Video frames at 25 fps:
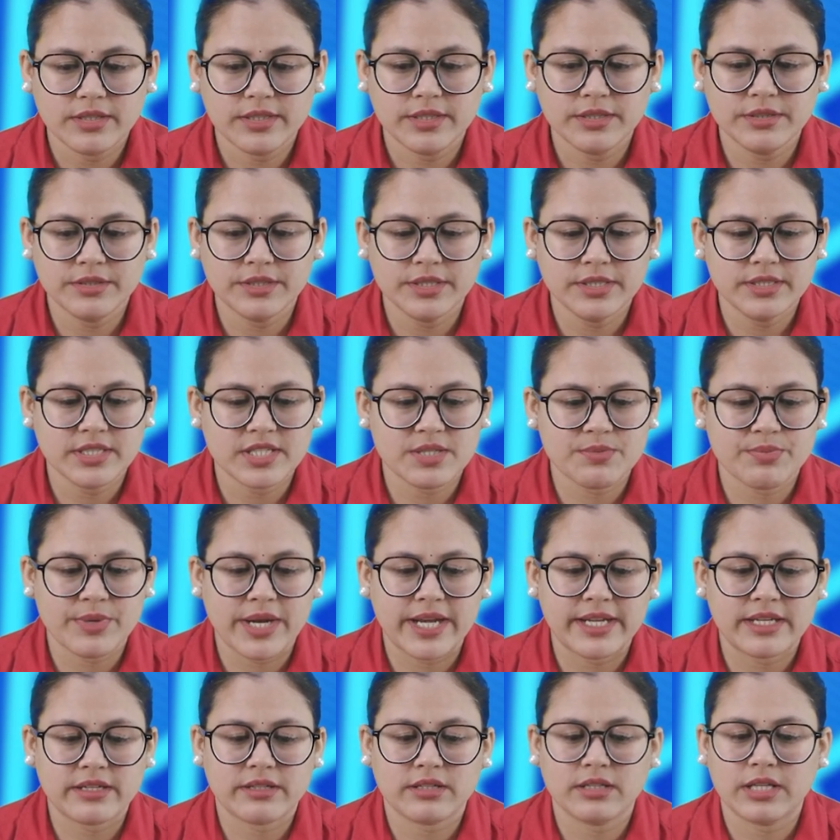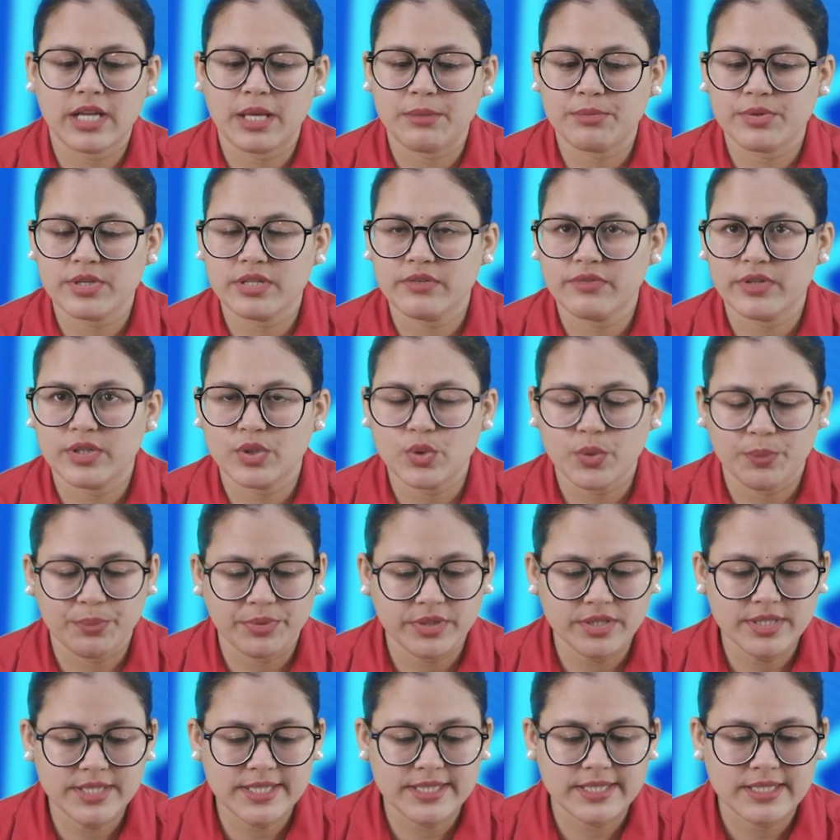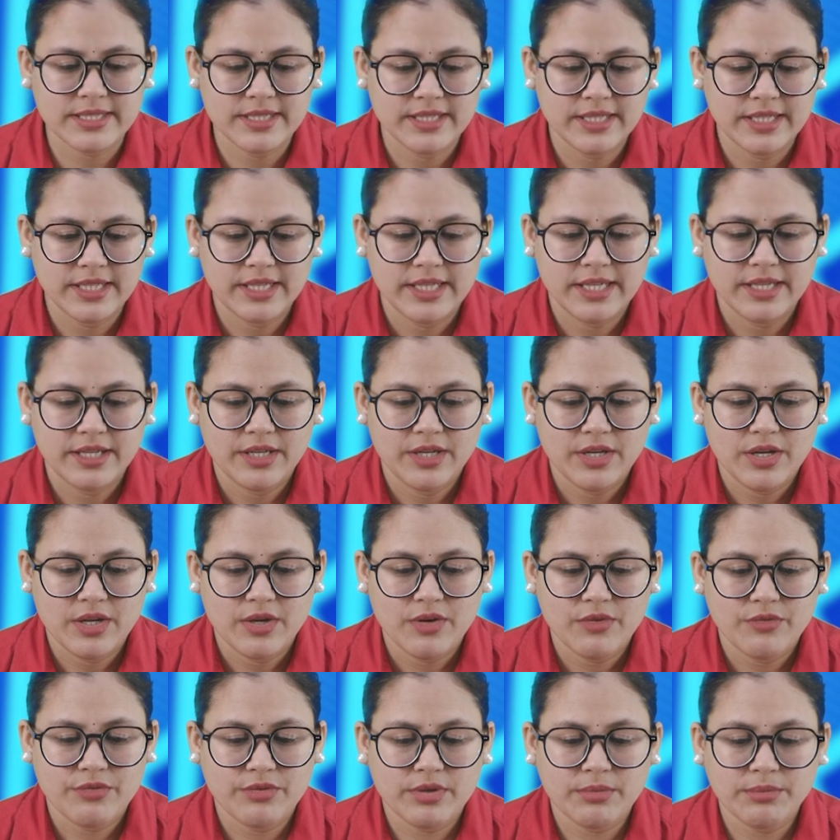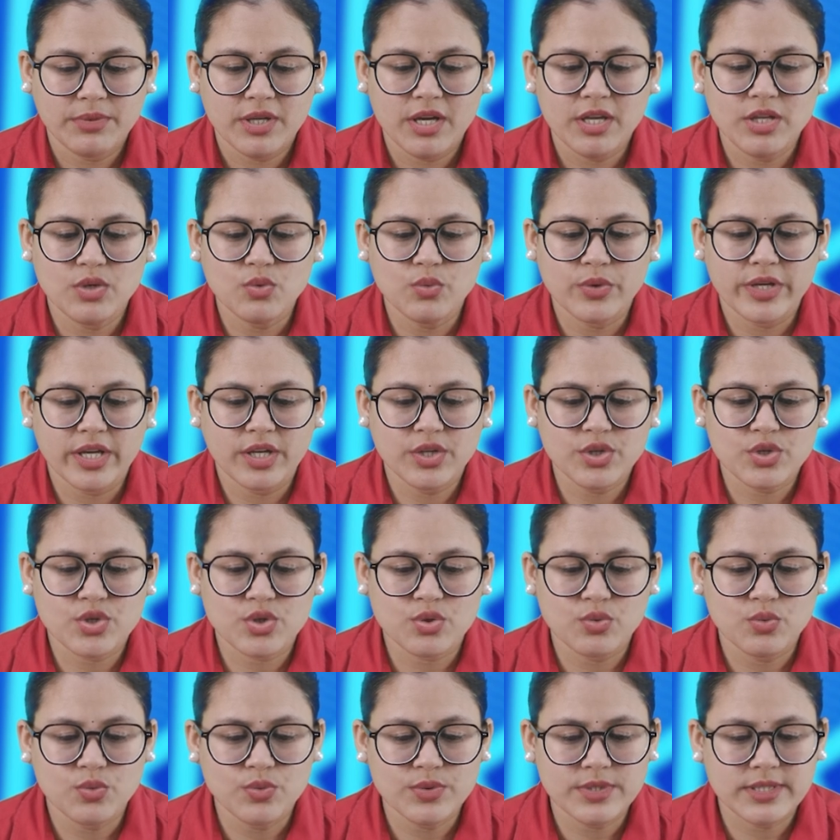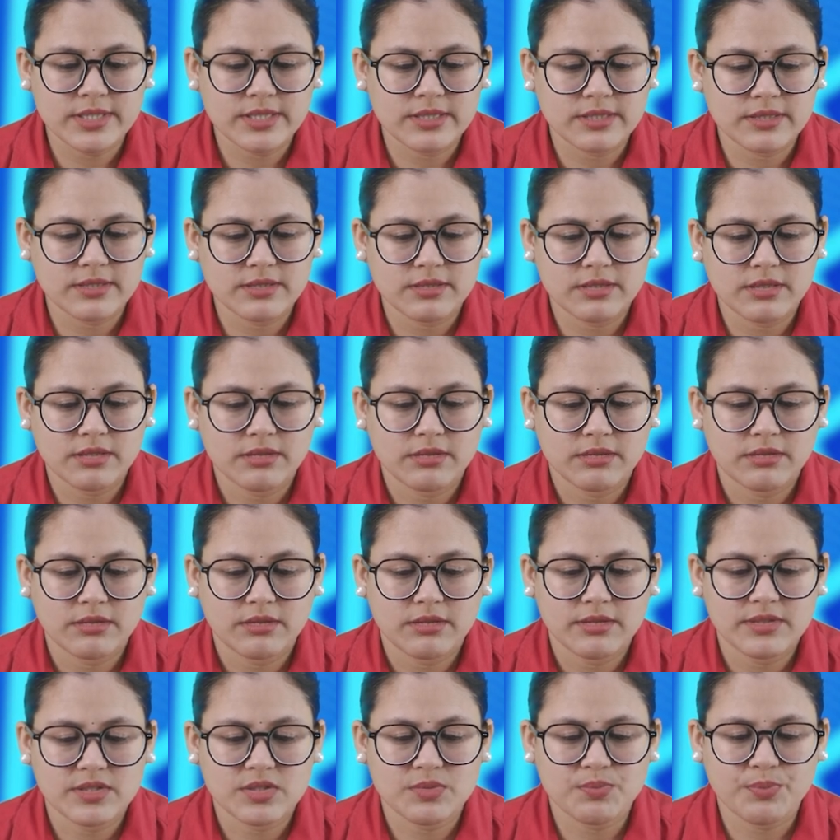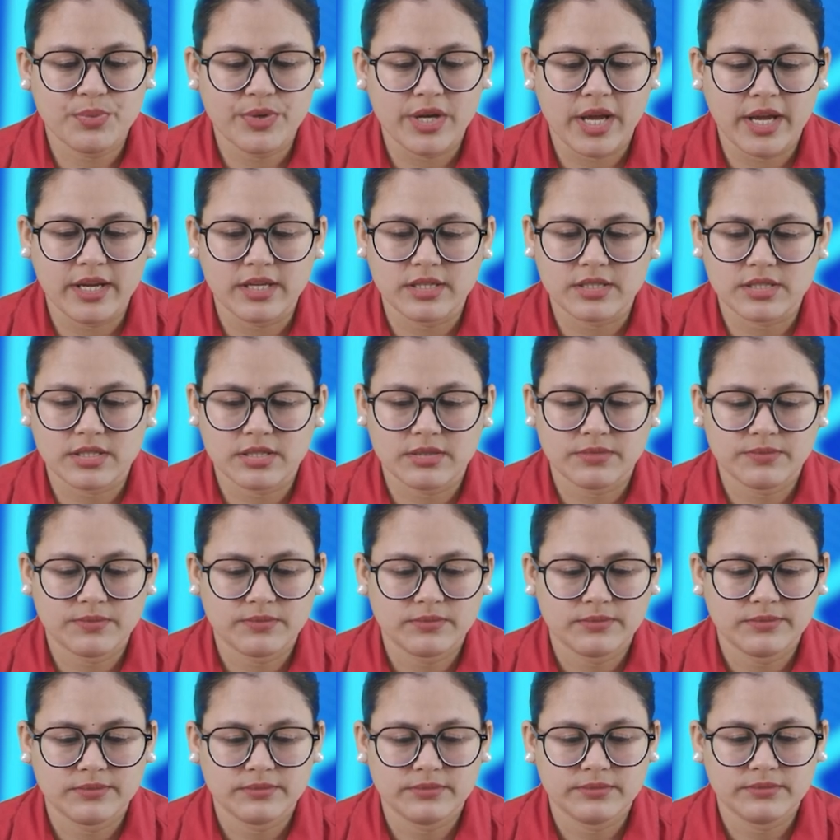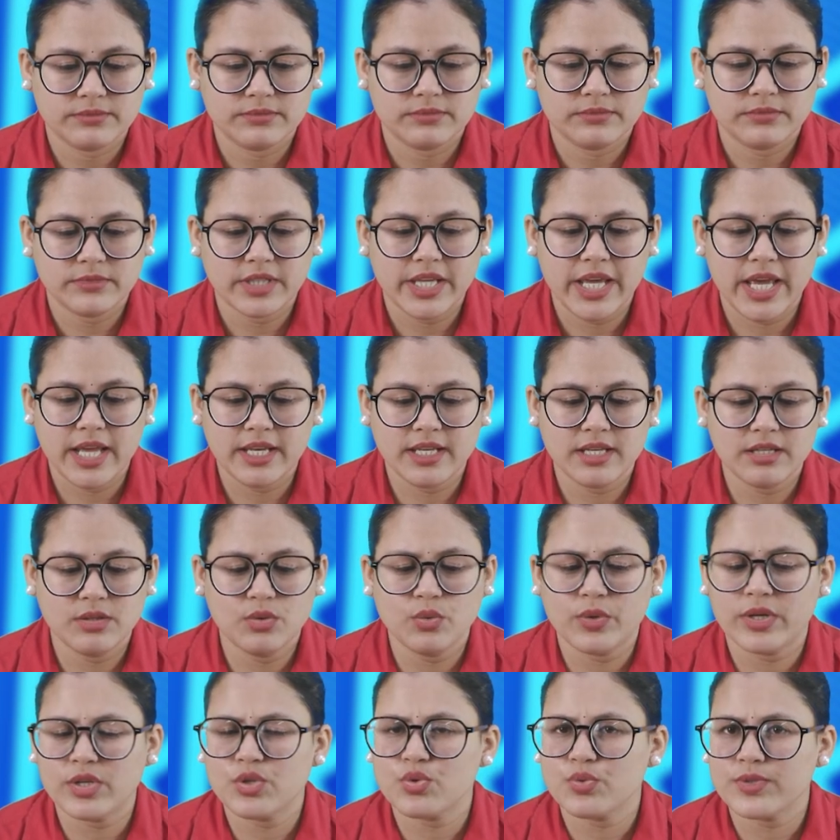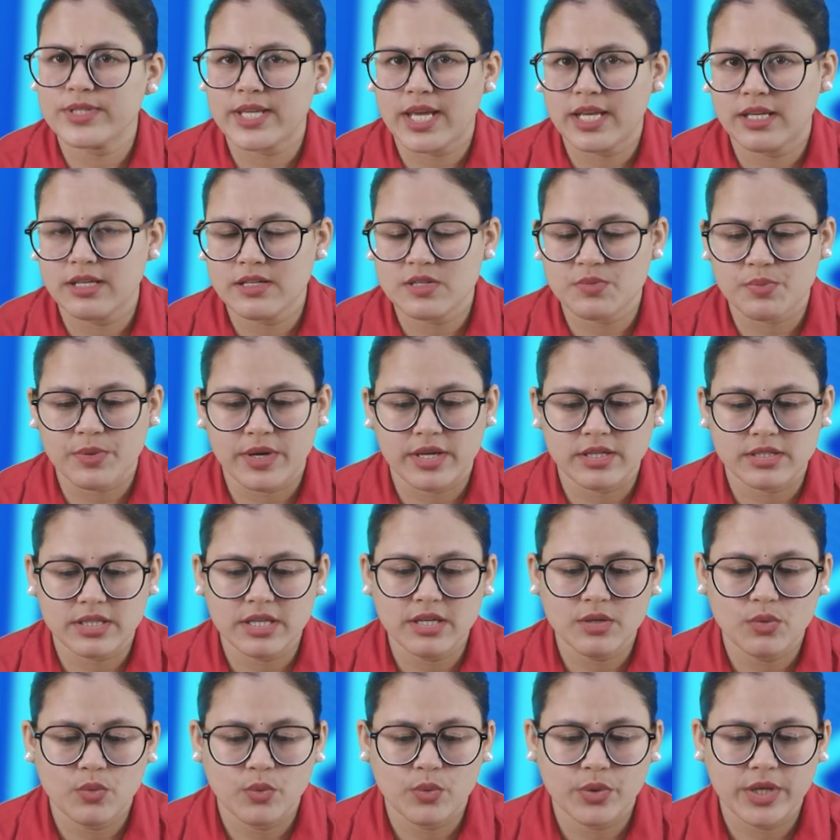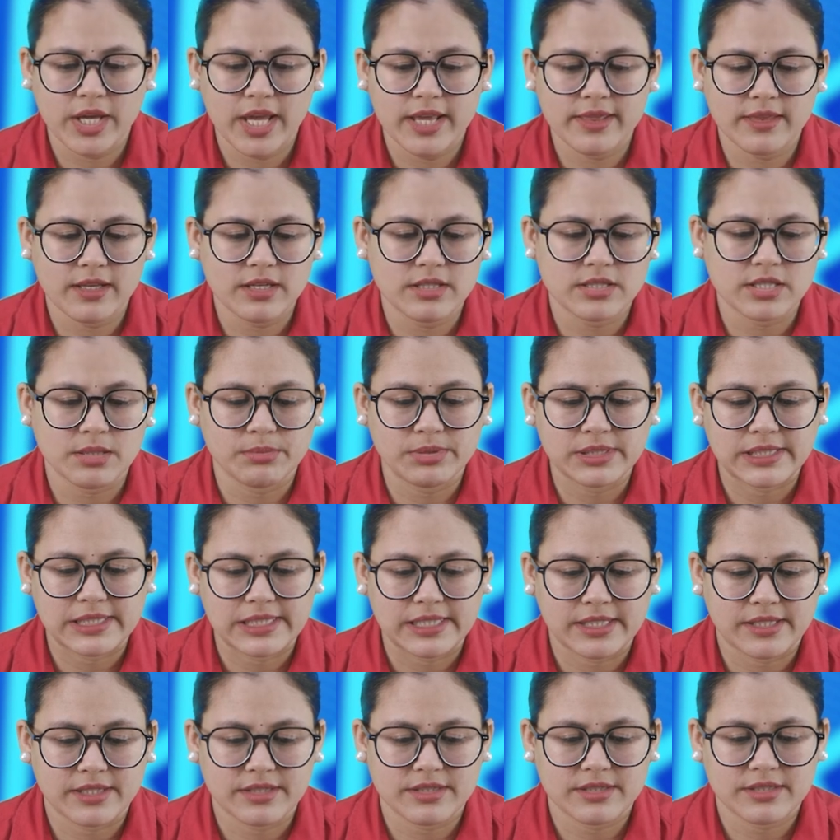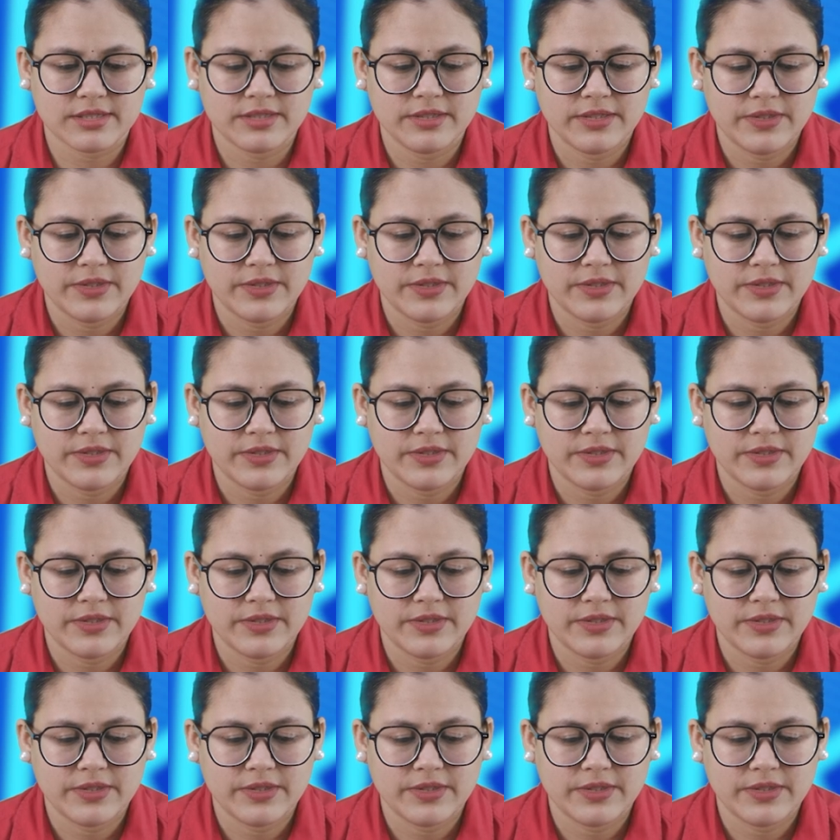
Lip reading: Here the sprite library window appears. From here you can choose sprite. You can choose any sprite, okay, and then double click it.